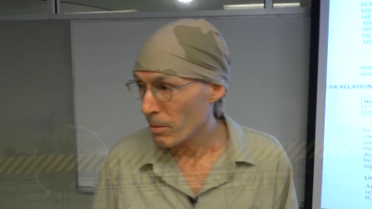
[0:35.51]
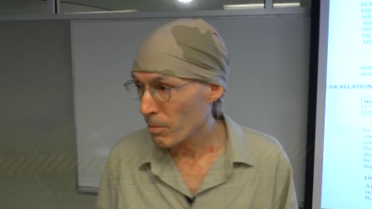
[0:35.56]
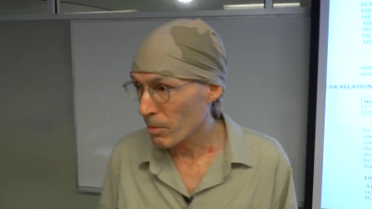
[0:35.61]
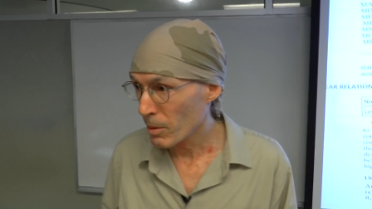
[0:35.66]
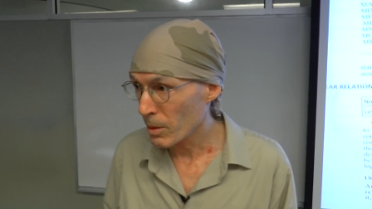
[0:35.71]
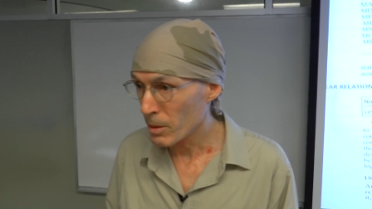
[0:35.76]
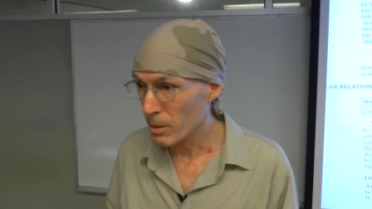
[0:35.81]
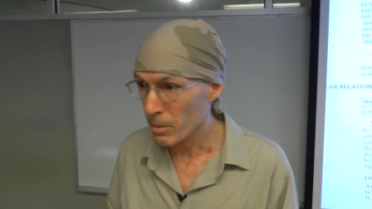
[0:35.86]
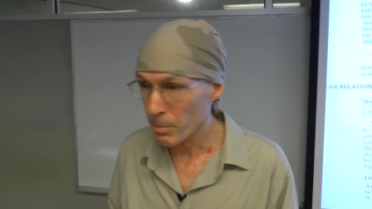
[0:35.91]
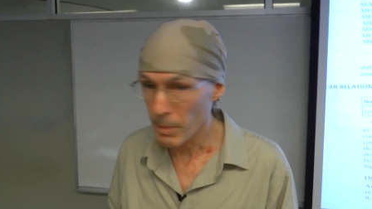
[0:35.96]

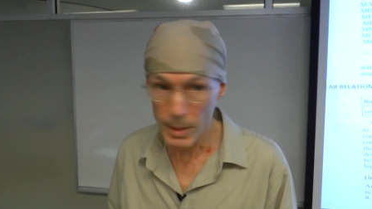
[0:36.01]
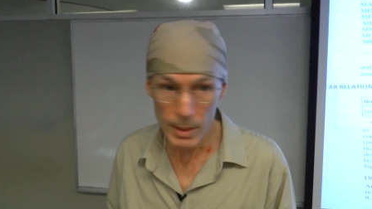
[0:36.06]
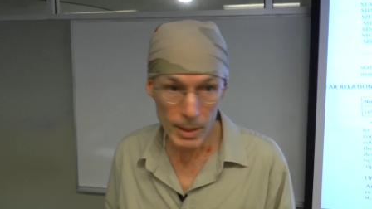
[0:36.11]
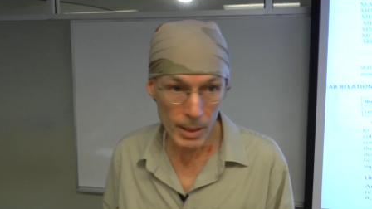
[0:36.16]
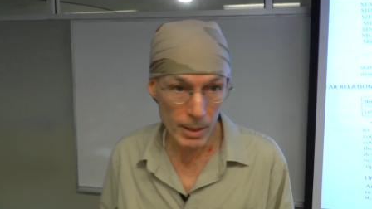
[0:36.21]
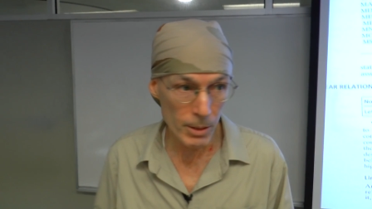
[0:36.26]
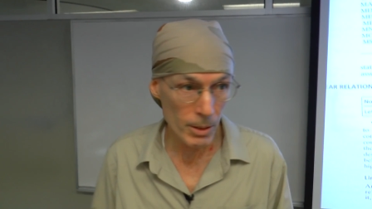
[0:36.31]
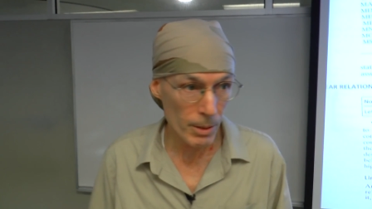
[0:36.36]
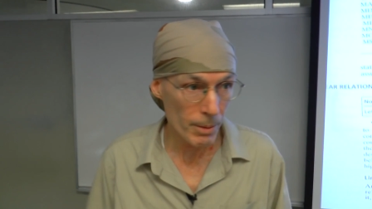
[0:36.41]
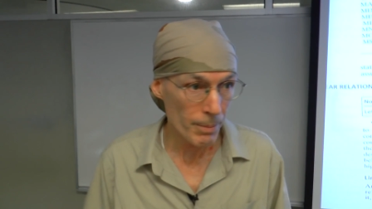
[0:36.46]
One is my
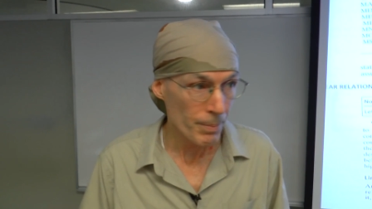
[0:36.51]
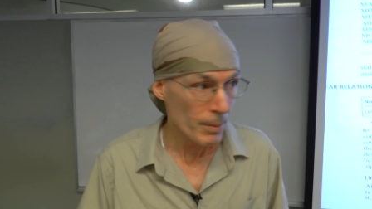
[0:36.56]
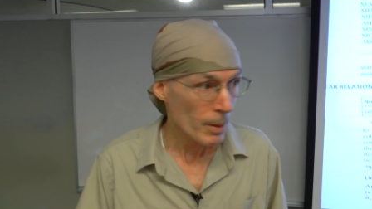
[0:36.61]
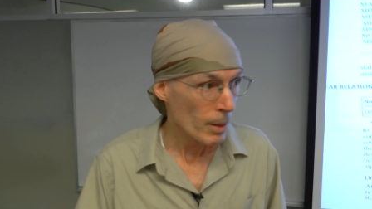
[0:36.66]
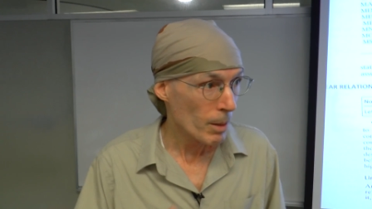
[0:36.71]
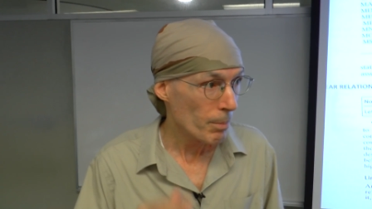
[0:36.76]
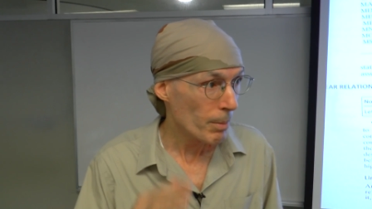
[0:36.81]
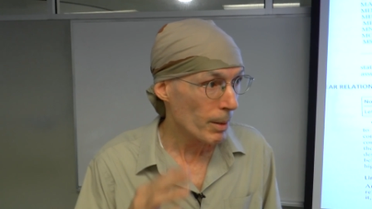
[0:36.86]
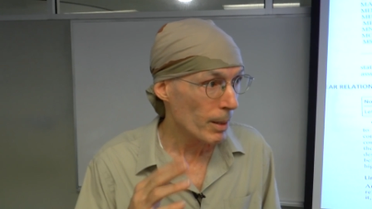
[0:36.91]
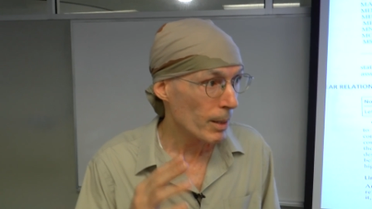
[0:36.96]
lecture,
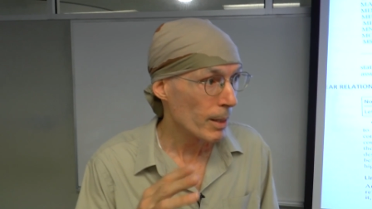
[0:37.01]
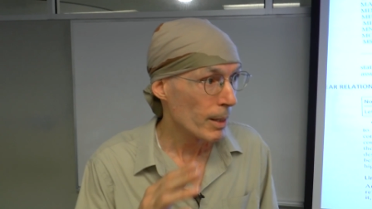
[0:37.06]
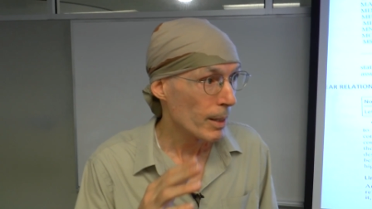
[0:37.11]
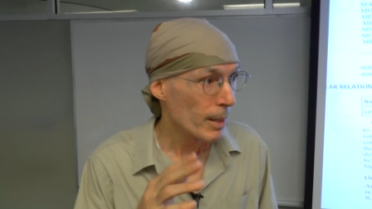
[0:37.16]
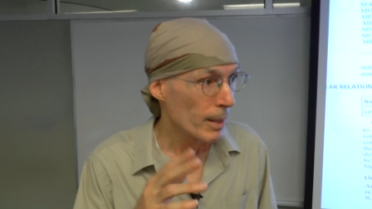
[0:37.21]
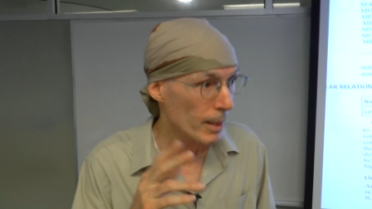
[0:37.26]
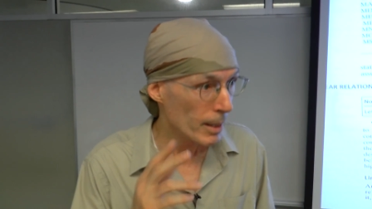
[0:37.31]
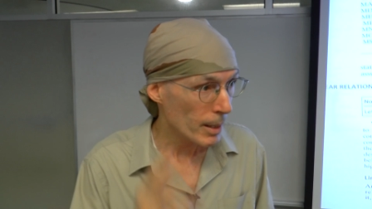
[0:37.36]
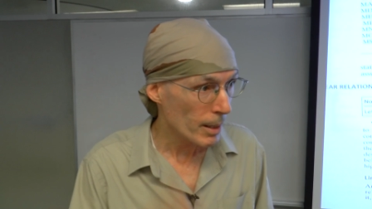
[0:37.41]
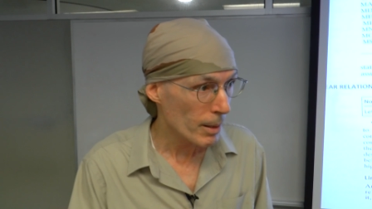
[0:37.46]
but
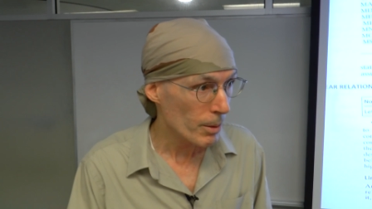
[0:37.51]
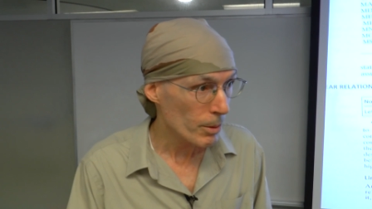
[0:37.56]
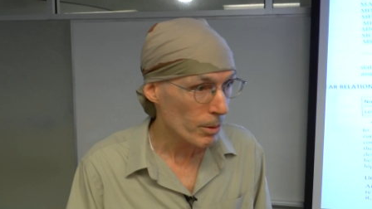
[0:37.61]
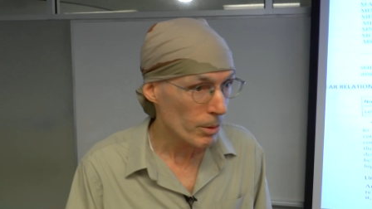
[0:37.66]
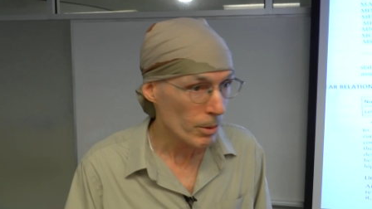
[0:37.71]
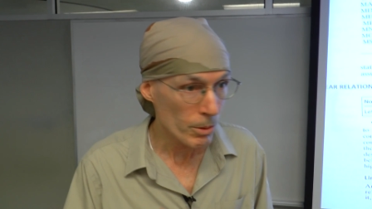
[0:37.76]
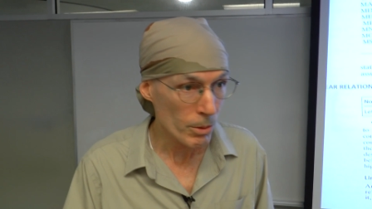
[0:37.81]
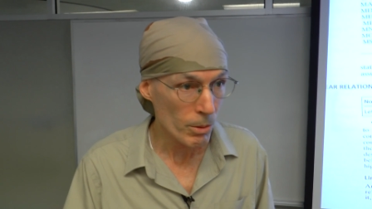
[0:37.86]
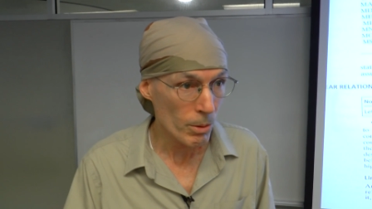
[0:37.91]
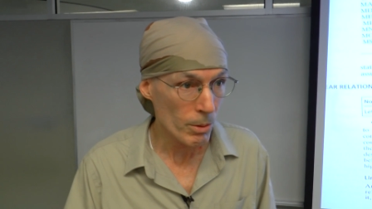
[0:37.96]
the other
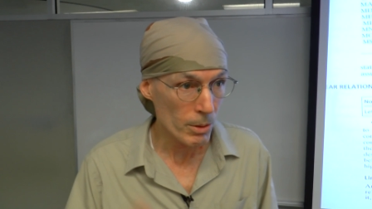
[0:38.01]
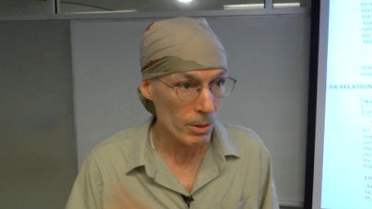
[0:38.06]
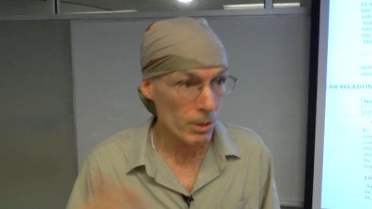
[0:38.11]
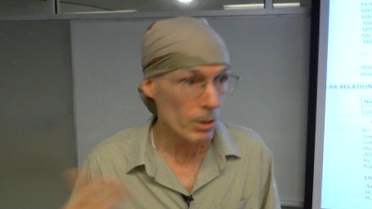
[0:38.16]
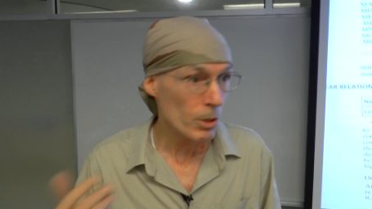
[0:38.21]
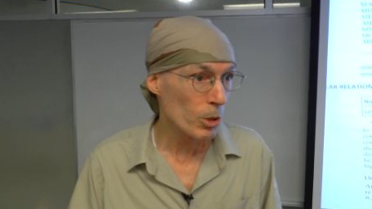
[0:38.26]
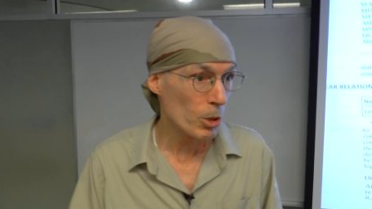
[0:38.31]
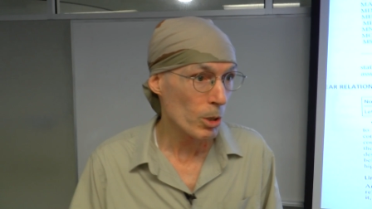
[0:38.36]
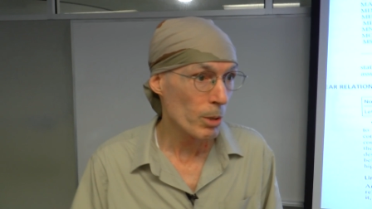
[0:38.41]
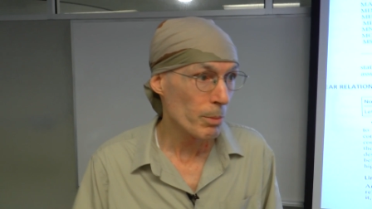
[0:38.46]
two
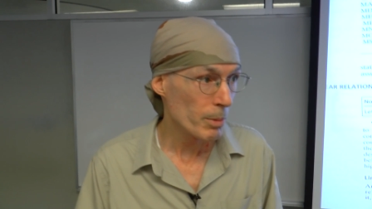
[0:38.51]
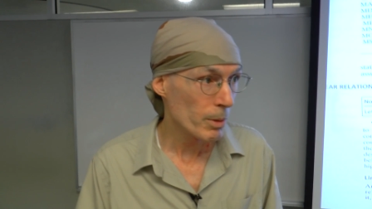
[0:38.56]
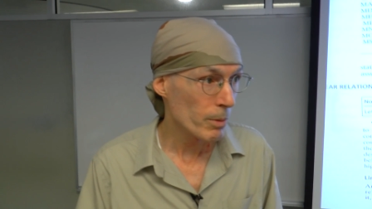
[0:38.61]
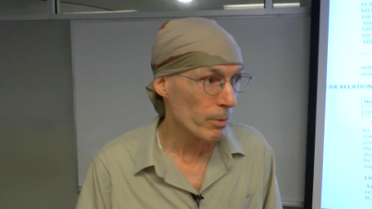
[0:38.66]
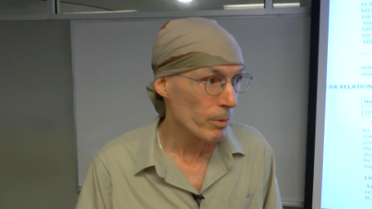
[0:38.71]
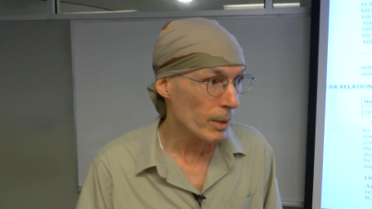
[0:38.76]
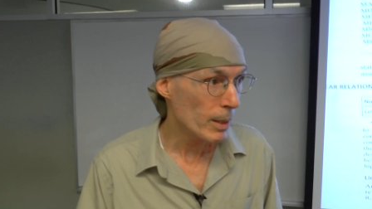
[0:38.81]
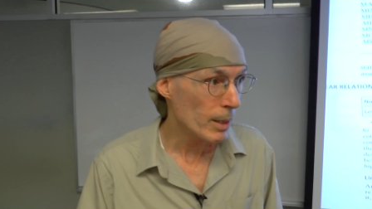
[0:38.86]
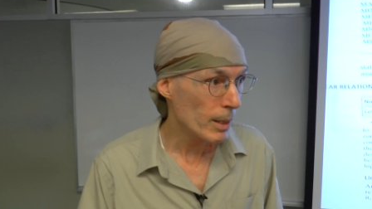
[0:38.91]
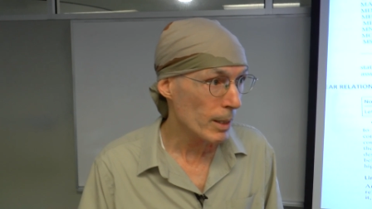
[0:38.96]
sources in terms
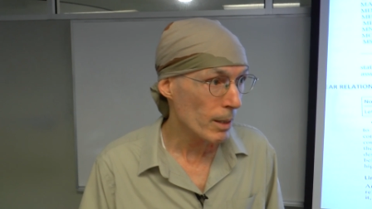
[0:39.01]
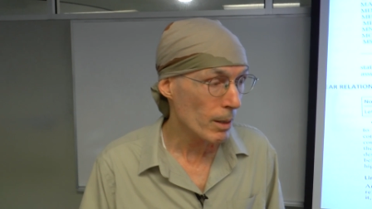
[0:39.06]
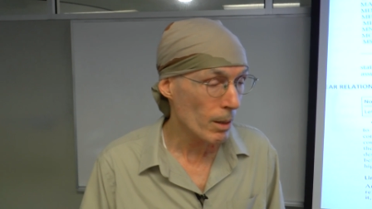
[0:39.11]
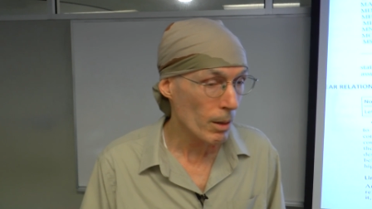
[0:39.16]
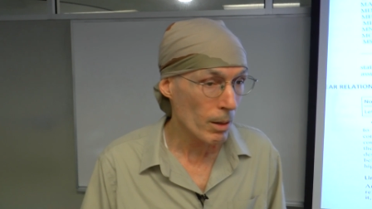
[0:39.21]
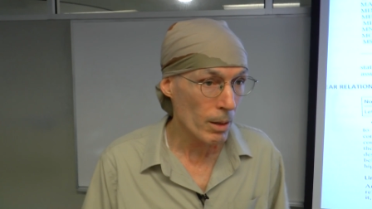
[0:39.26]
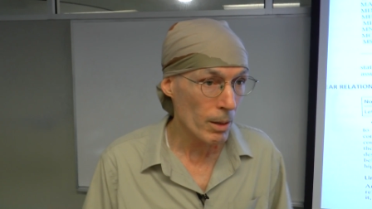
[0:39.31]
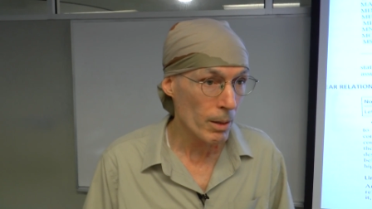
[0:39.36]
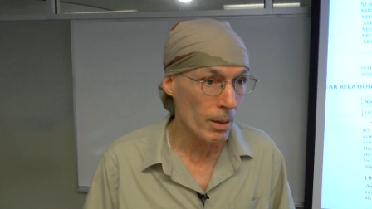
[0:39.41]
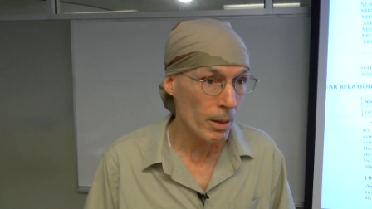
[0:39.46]
of reading
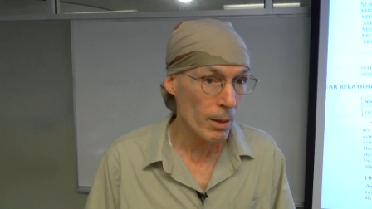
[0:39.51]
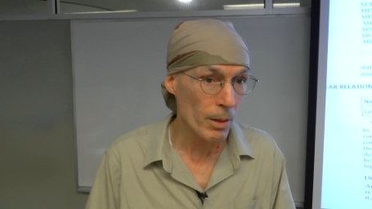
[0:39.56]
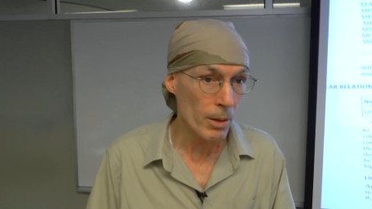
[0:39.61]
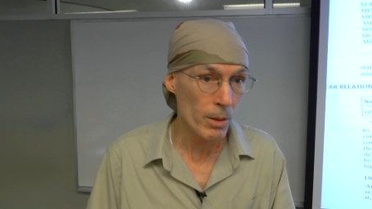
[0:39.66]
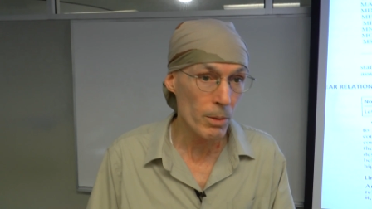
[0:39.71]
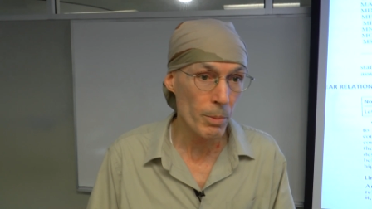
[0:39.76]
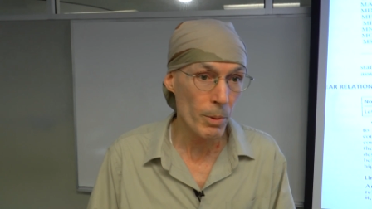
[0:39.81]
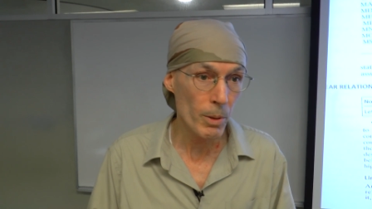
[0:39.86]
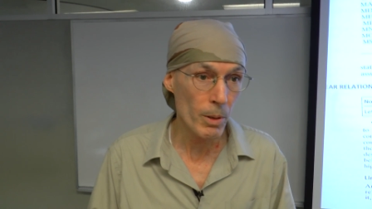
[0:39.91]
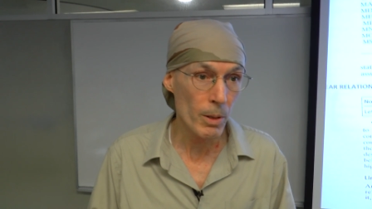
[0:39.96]
are
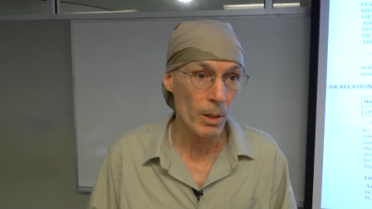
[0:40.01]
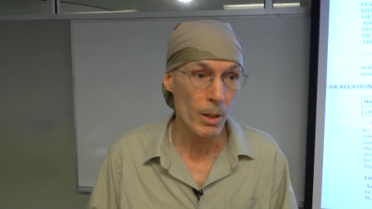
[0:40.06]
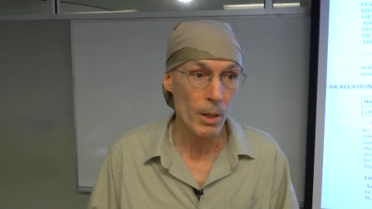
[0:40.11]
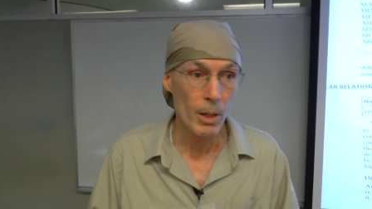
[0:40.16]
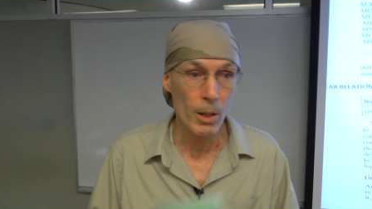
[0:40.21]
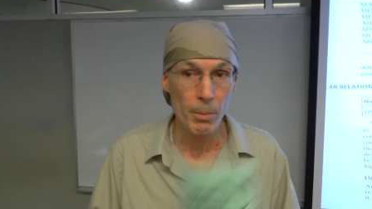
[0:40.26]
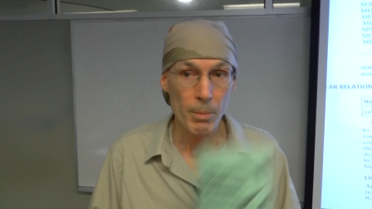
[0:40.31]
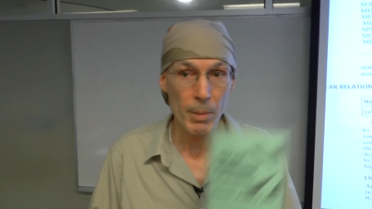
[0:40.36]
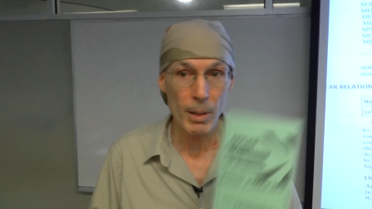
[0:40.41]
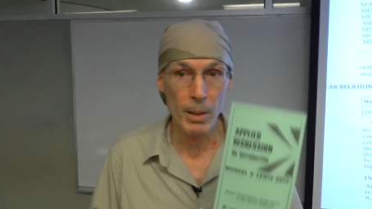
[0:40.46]
this book
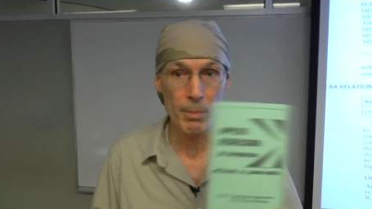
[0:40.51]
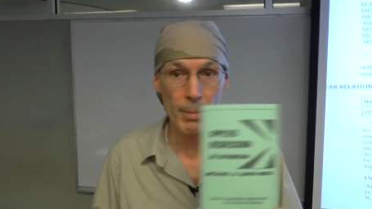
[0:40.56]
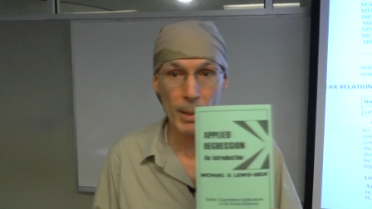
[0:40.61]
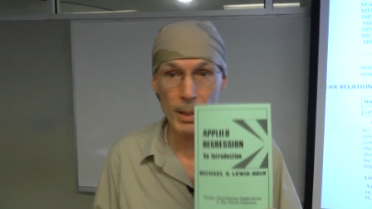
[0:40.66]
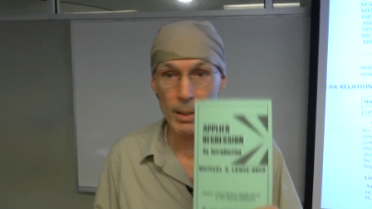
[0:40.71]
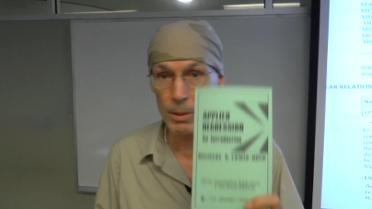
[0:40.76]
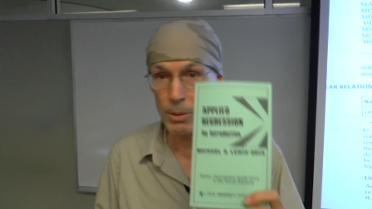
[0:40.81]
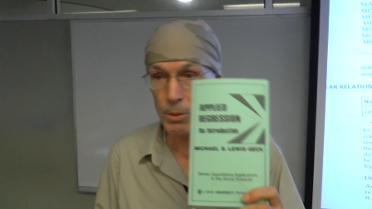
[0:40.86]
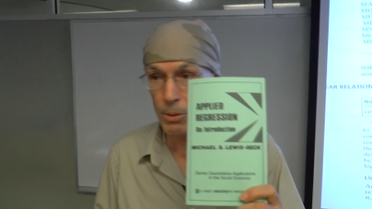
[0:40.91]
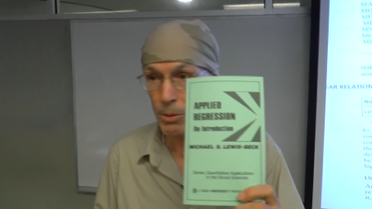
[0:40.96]
by Michael